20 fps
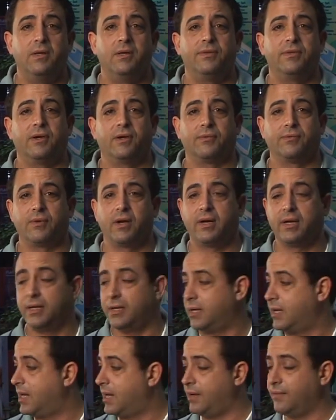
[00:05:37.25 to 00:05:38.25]
They're
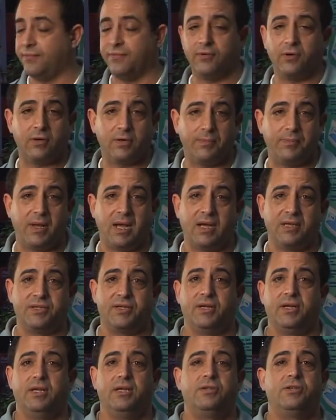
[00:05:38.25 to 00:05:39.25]
running at full
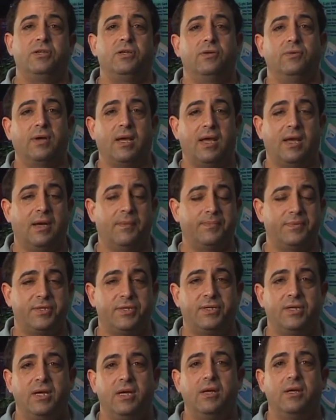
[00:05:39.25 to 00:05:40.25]
capacity, 2
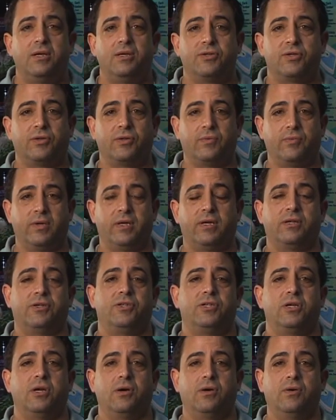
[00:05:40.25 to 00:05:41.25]
amps, so that we can
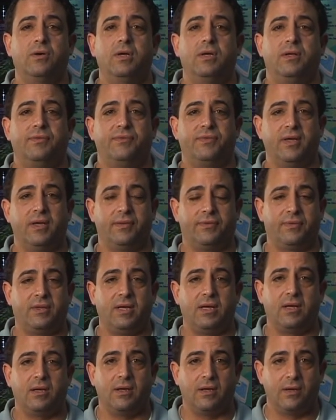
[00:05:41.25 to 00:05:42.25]
show that
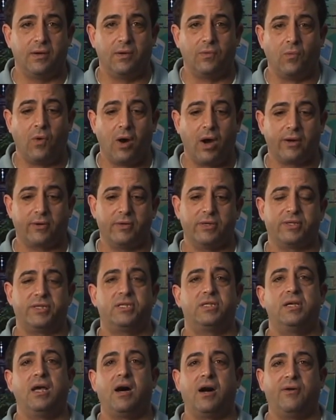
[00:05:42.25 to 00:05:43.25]
the water
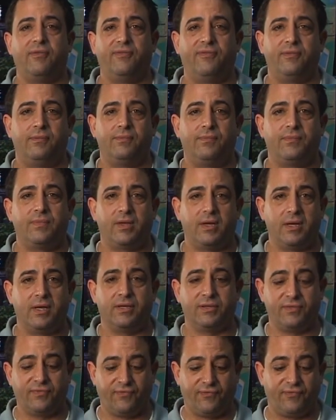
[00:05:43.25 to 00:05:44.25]
itself
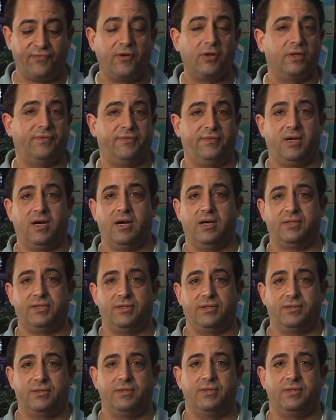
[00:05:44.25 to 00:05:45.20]
is full of toxins.